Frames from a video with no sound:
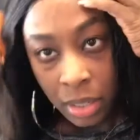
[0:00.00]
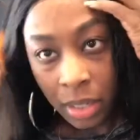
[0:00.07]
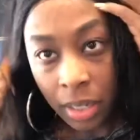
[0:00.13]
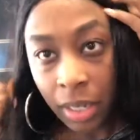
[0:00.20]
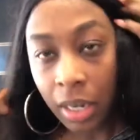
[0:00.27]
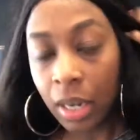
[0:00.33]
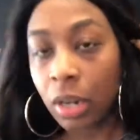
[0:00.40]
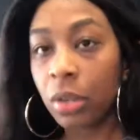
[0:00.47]

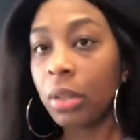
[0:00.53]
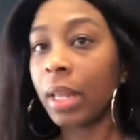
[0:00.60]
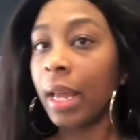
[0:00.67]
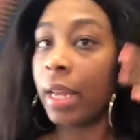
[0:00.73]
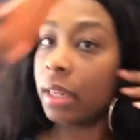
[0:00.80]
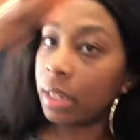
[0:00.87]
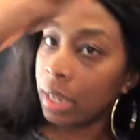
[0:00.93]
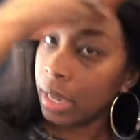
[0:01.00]
And I know you
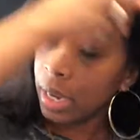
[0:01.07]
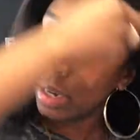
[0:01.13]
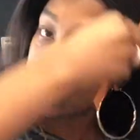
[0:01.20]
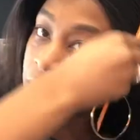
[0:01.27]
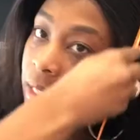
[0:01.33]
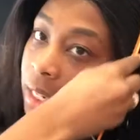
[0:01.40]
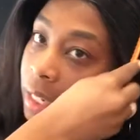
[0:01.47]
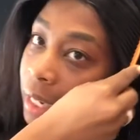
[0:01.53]
like, that hair
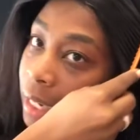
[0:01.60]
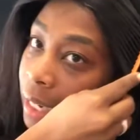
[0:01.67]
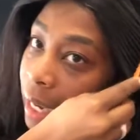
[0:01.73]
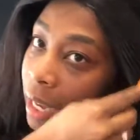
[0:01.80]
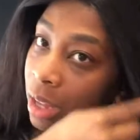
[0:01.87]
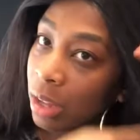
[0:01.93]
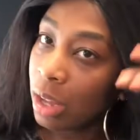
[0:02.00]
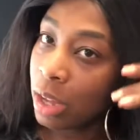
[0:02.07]
is not laying
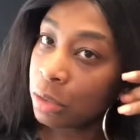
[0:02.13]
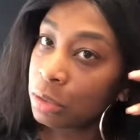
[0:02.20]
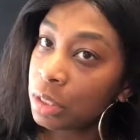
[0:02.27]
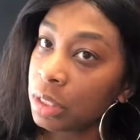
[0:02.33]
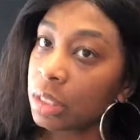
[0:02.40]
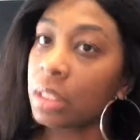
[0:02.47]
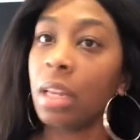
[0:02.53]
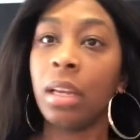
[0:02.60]
down. Oh,
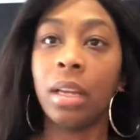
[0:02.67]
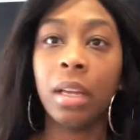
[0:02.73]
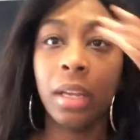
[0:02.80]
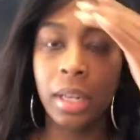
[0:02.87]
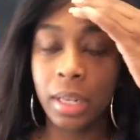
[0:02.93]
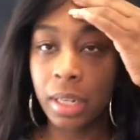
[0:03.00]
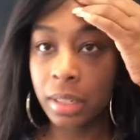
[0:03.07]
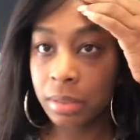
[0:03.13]
just,
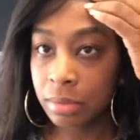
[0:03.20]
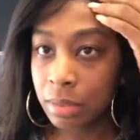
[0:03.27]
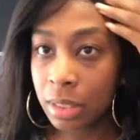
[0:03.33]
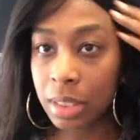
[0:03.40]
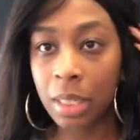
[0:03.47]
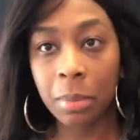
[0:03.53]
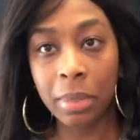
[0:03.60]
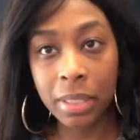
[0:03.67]
honey,
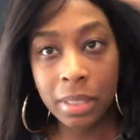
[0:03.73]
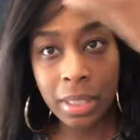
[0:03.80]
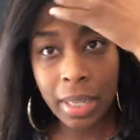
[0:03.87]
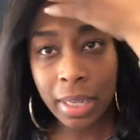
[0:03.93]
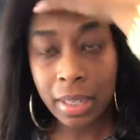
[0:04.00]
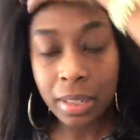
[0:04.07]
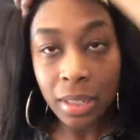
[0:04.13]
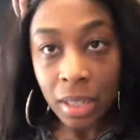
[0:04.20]
just give me a
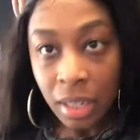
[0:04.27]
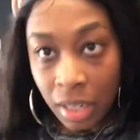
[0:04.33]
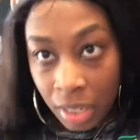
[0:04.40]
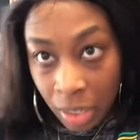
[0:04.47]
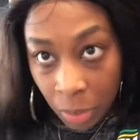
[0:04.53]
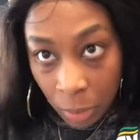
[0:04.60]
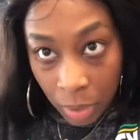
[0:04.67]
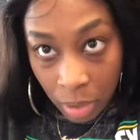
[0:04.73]
second.
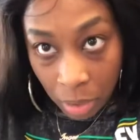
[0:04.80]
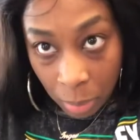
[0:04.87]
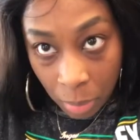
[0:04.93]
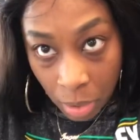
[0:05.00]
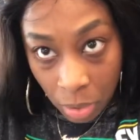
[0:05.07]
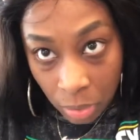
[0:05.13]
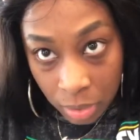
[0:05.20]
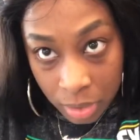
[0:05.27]
We're gonna
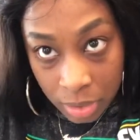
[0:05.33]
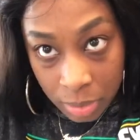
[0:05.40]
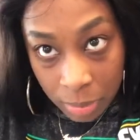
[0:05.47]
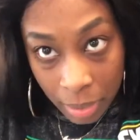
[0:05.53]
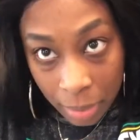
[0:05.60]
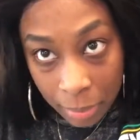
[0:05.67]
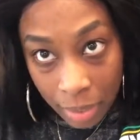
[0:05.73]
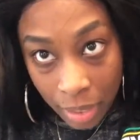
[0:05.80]
mold this
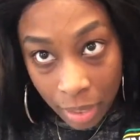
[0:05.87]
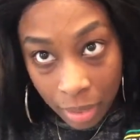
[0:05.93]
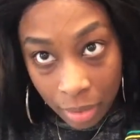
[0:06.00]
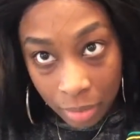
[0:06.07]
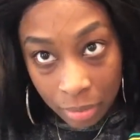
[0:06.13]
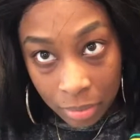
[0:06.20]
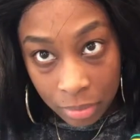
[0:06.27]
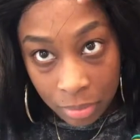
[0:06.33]
baby
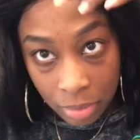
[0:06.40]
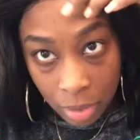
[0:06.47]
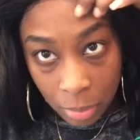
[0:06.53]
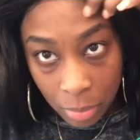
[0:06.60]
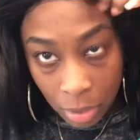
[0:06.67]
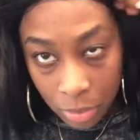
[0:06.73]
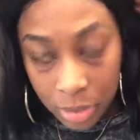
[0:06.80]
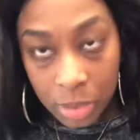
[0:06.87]
down. We're gonna
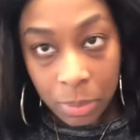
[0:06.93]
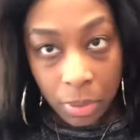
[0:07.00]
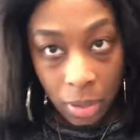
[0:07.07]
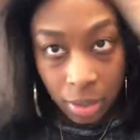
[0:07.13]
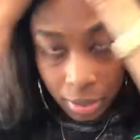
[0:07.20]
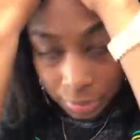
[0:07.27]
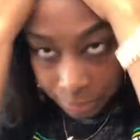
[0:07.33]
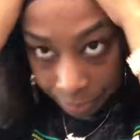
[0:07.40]
mold this
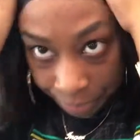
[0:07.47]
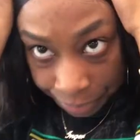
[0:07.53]
part.